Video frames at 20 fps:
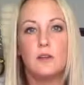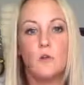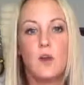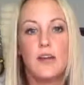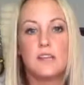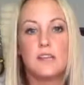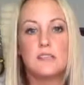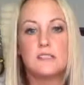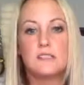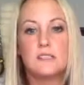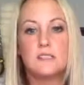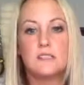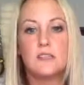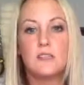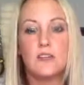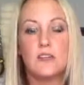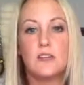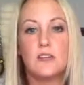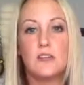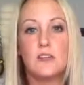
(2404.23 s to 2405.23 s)
Why is this
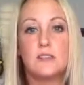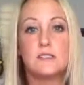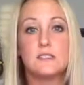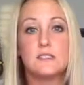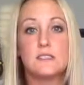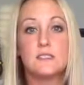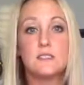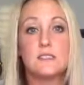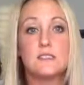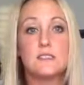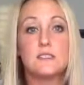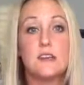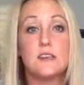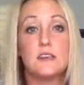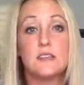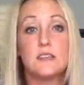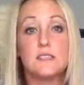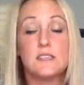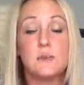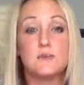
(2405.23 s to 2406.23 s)
like this? This is
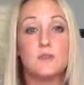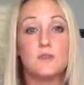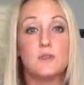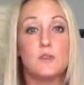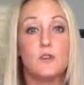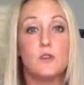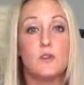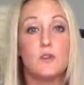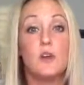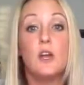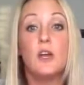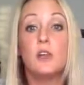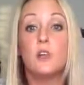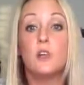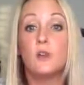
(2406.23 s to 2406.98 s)
not acceptable.